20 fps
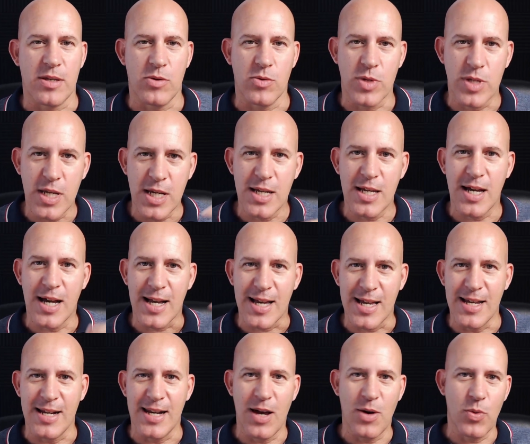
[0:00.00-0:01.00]
You see,
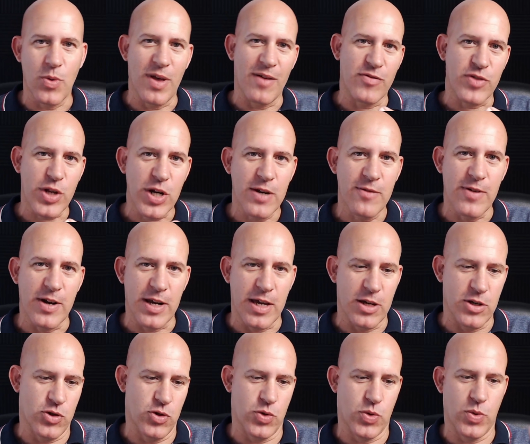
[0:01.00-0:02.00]
again, now we have three
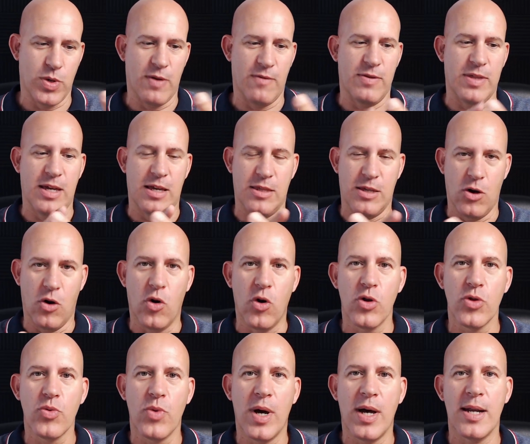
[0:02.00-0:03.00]
variations. We have the
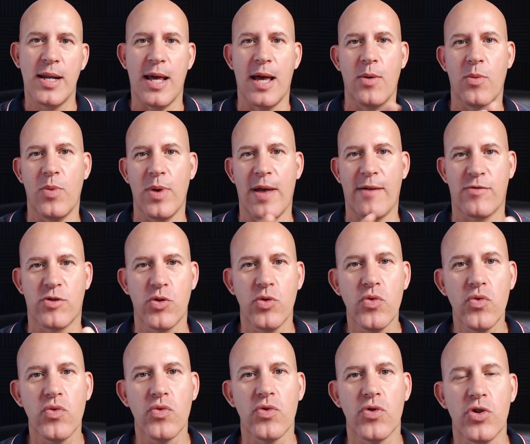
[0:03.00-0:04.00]
old one and we have
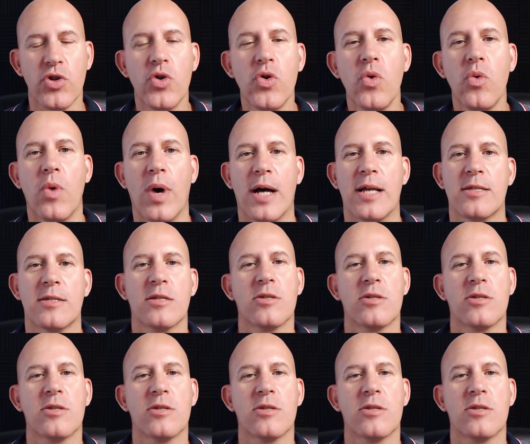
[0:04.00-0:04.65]
two new ones.